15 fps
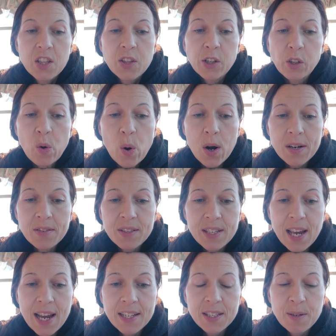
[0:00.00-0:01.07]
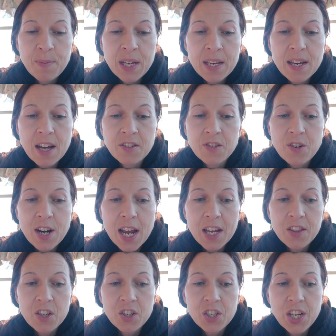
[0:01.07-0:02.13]
The Lord said to me yesterday,
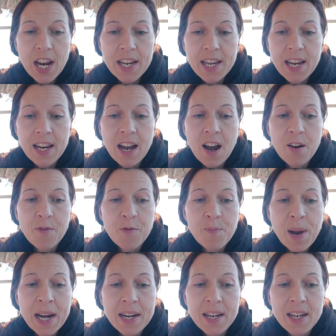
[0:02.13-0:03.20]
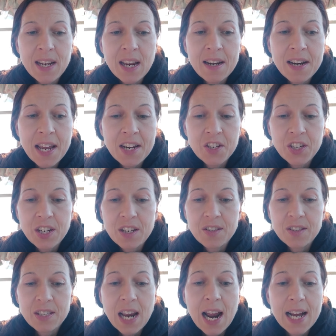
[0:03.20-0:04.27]
The shaking of many
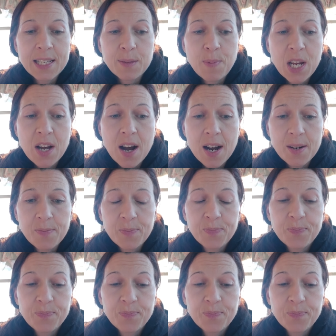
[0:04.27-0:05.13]
nations has begun.